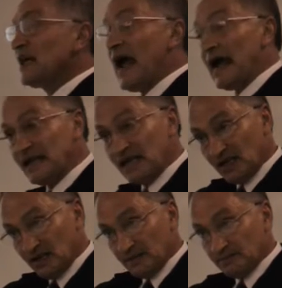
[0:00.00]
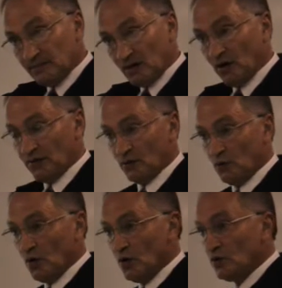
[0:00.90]
hanging on the
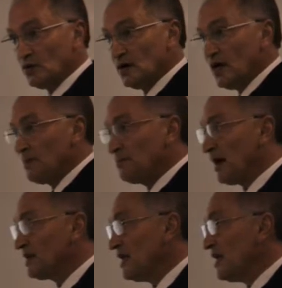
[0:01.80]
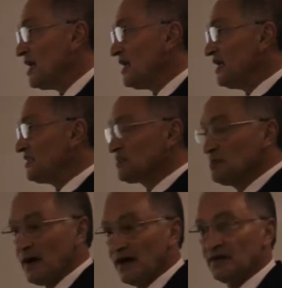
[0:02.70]
wall, but its
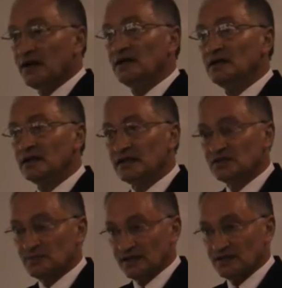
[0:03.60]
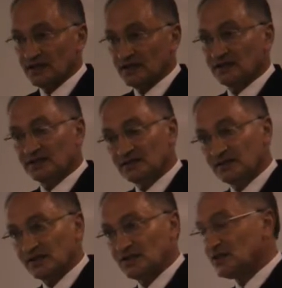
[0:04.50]
mother is missing.
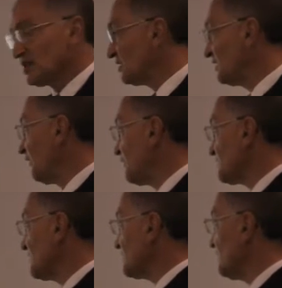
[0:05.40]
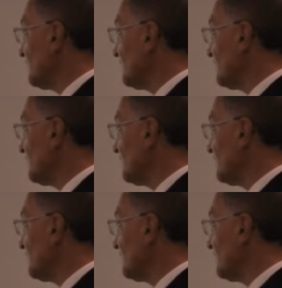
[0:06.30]
You can see the difference. It's